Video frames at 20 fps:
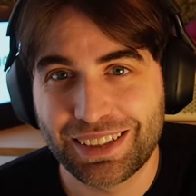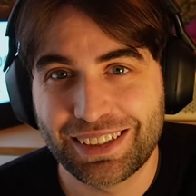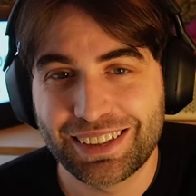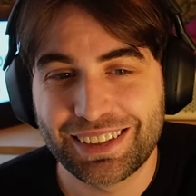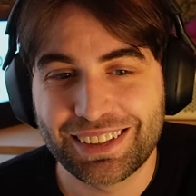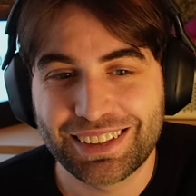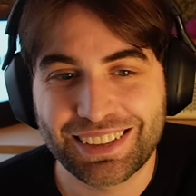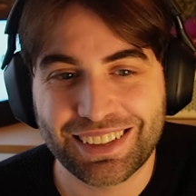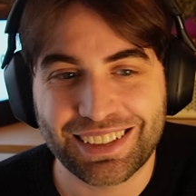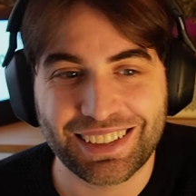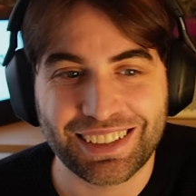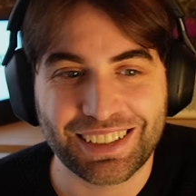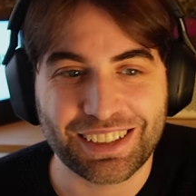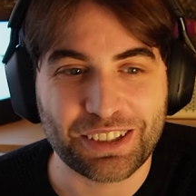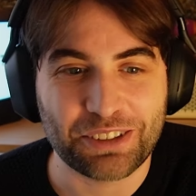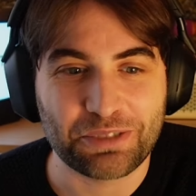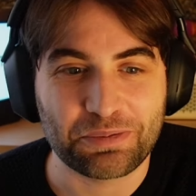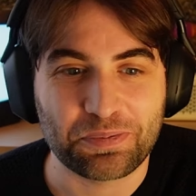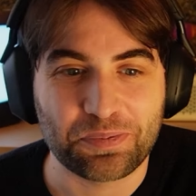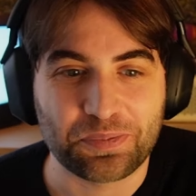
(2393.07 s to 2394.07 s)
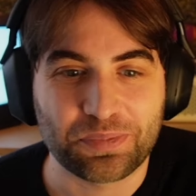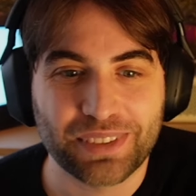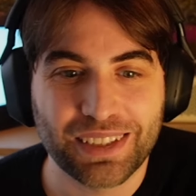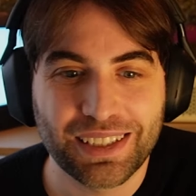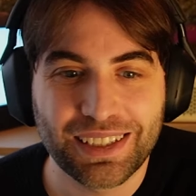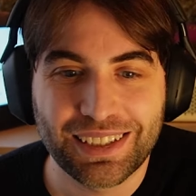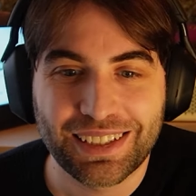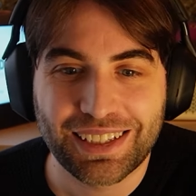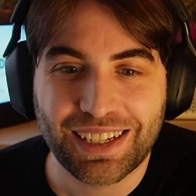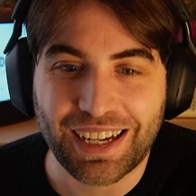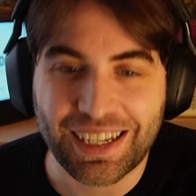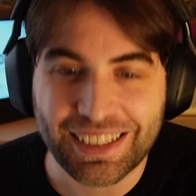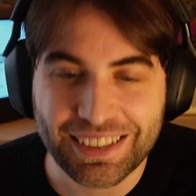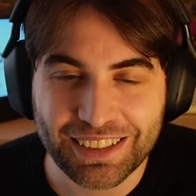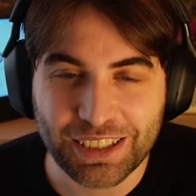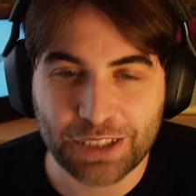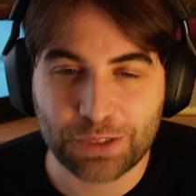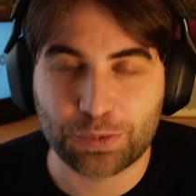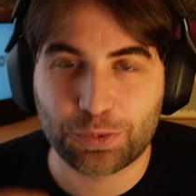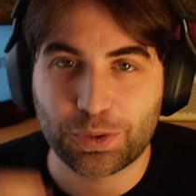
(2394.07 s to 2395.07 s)
And
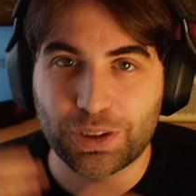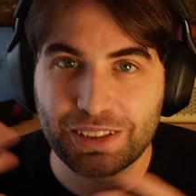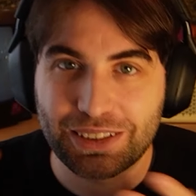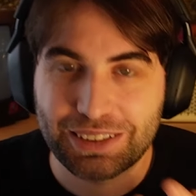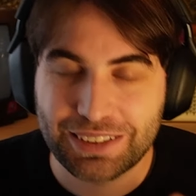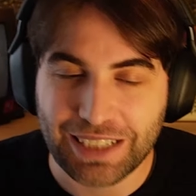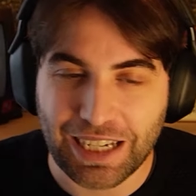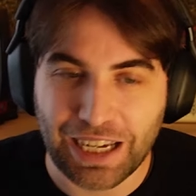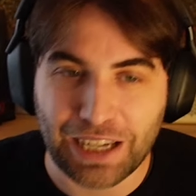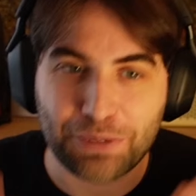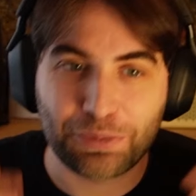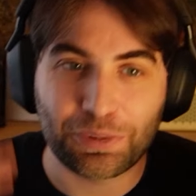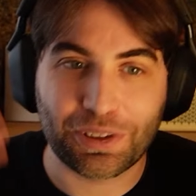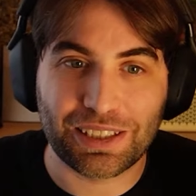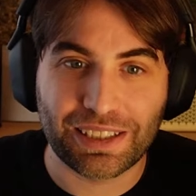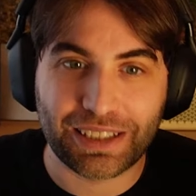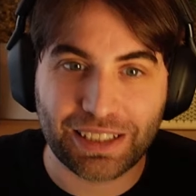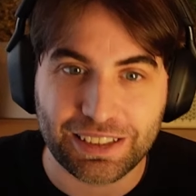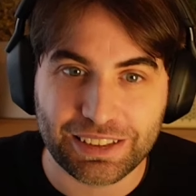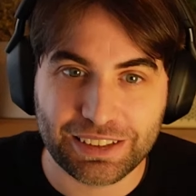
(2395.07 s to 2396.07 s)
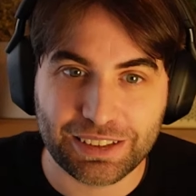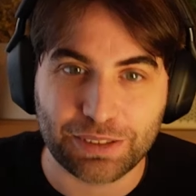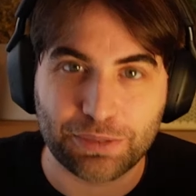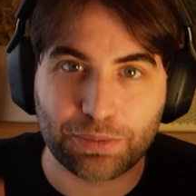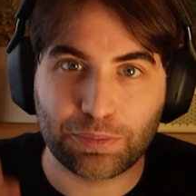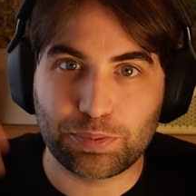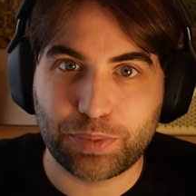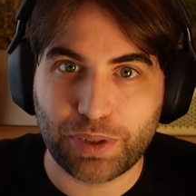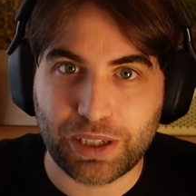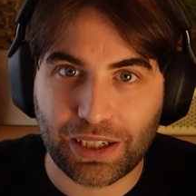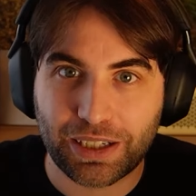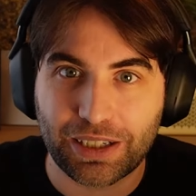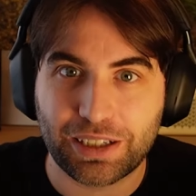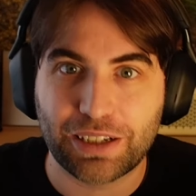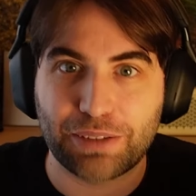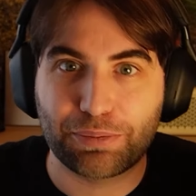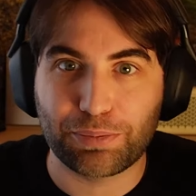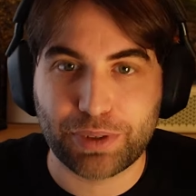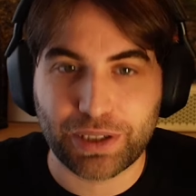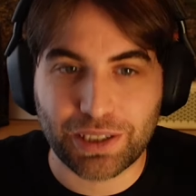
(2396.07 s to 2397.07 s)
that with time it gets better
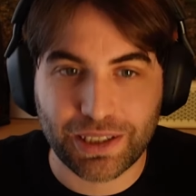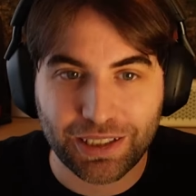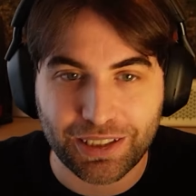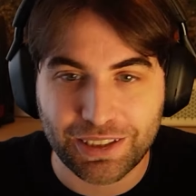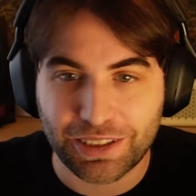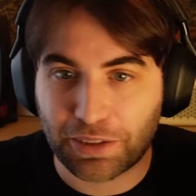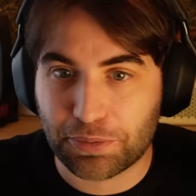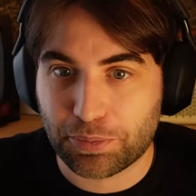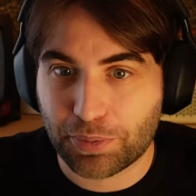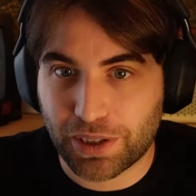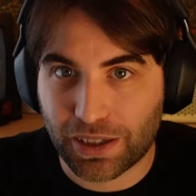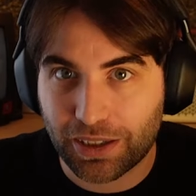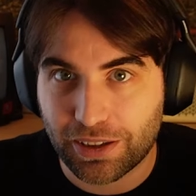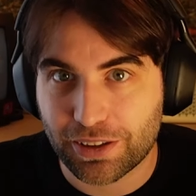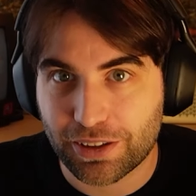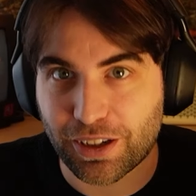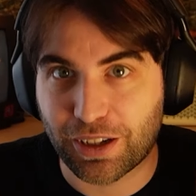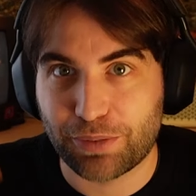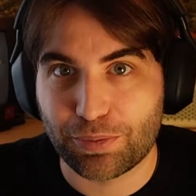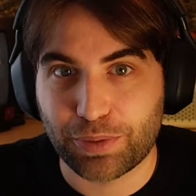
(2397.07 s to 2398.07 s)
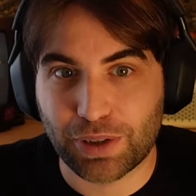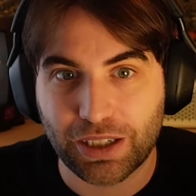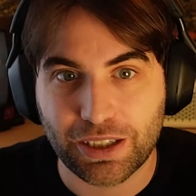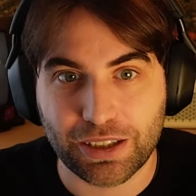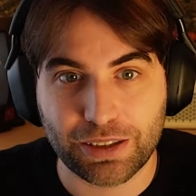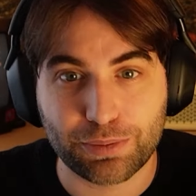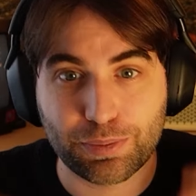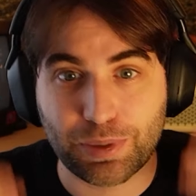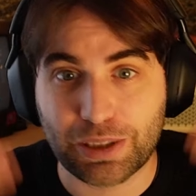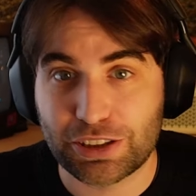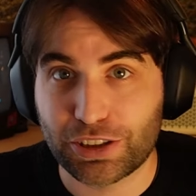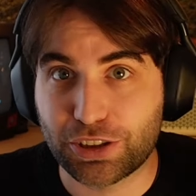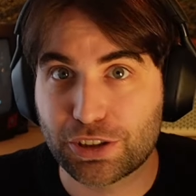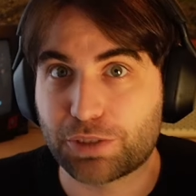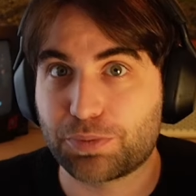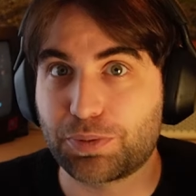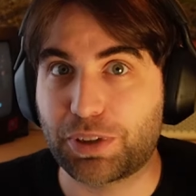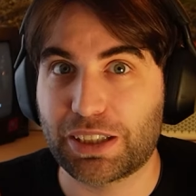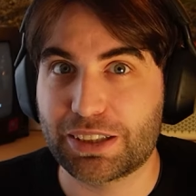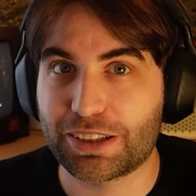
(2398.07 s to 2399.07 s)
and better and better and better, but just
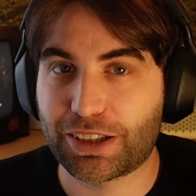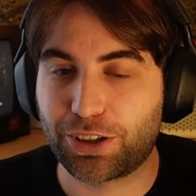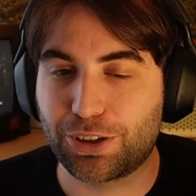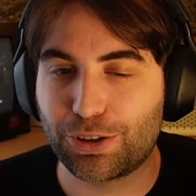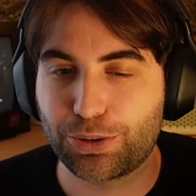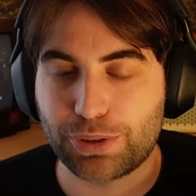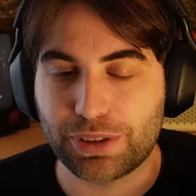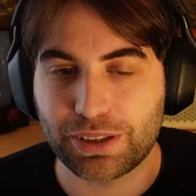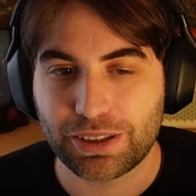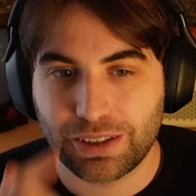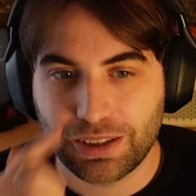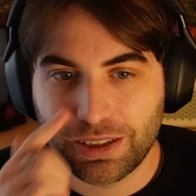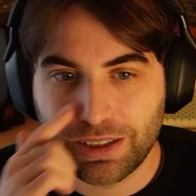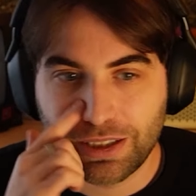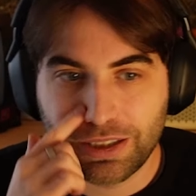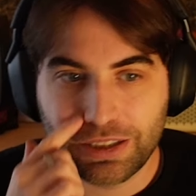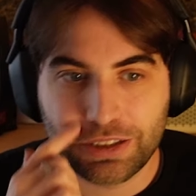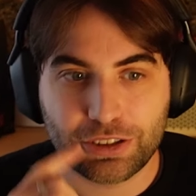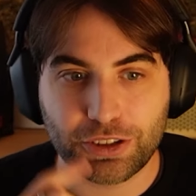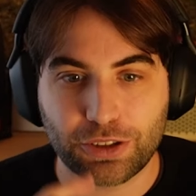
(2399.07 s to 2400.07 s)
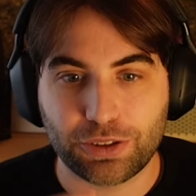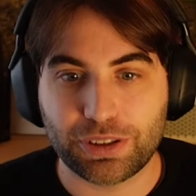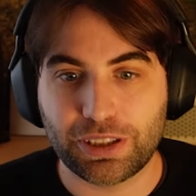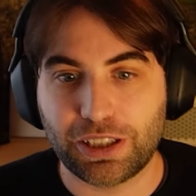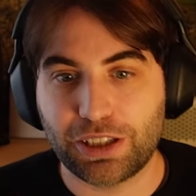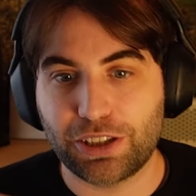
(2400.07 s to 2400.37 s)
very slowly. So in the long